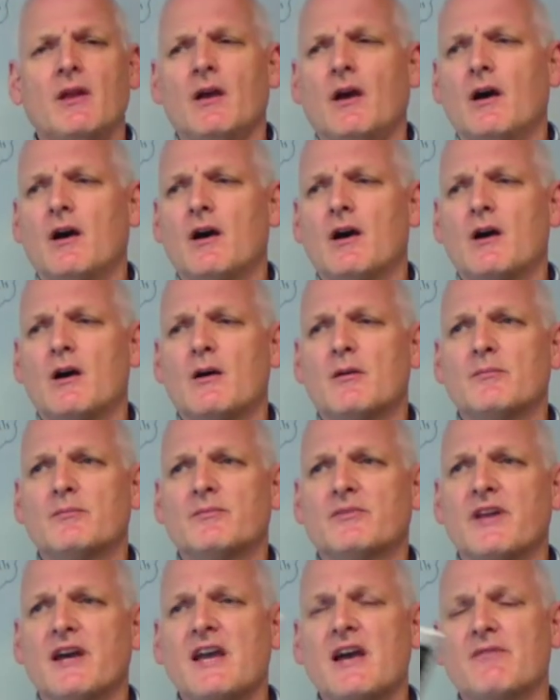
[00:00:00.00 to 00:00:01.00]

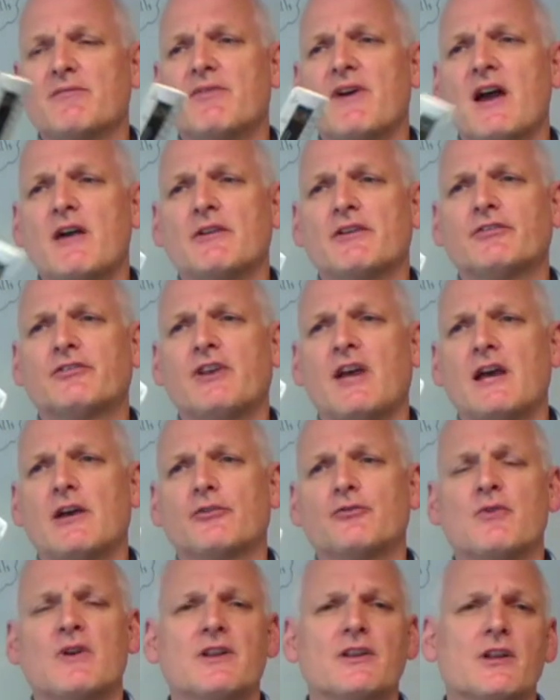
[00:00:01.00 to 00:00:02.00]
They have various
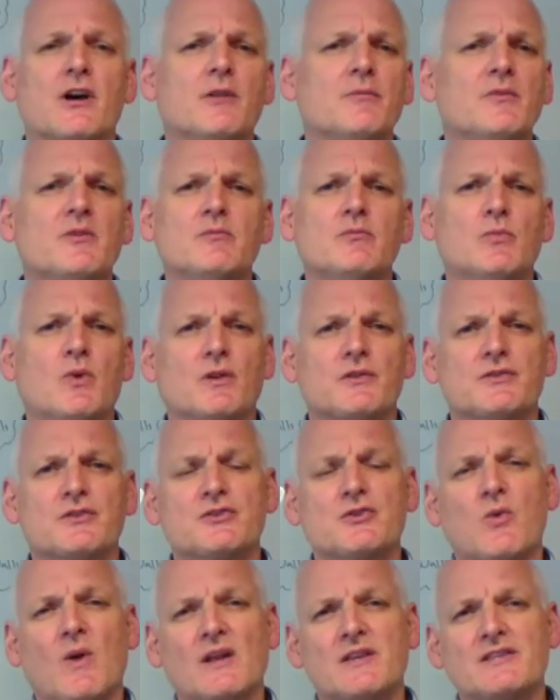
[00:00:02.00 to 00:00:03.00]
scales written on them, 1 to
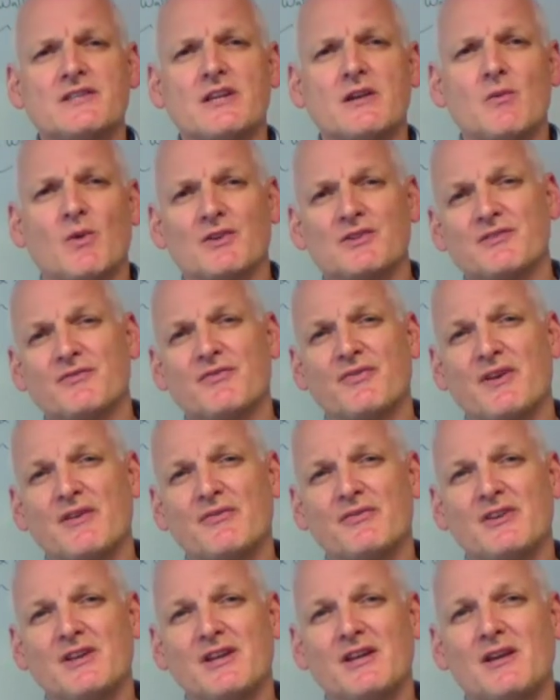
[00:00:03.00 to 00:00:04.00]
20, 1 to
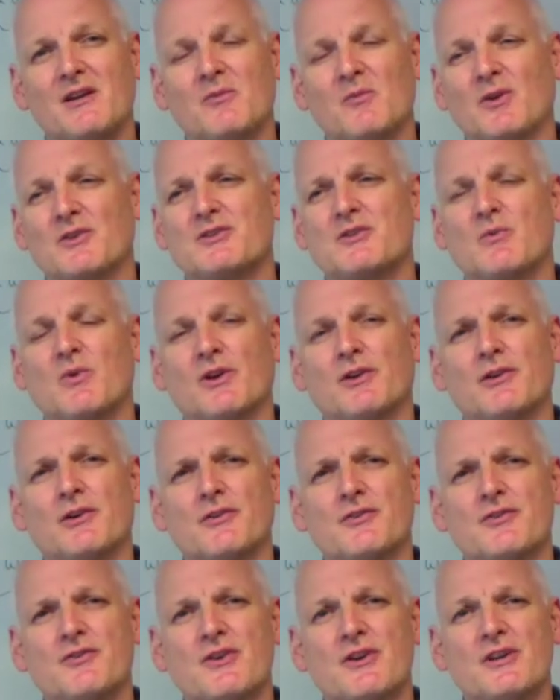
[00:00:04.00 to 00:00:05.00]
50, 1 to
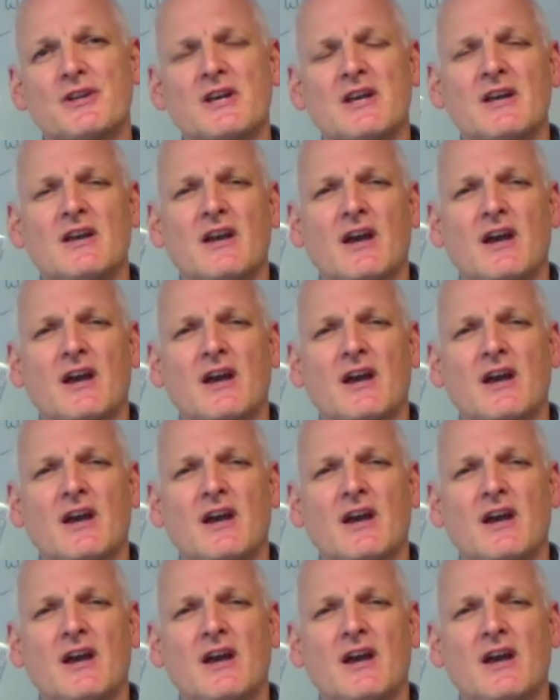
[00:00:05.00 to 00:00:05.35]
100,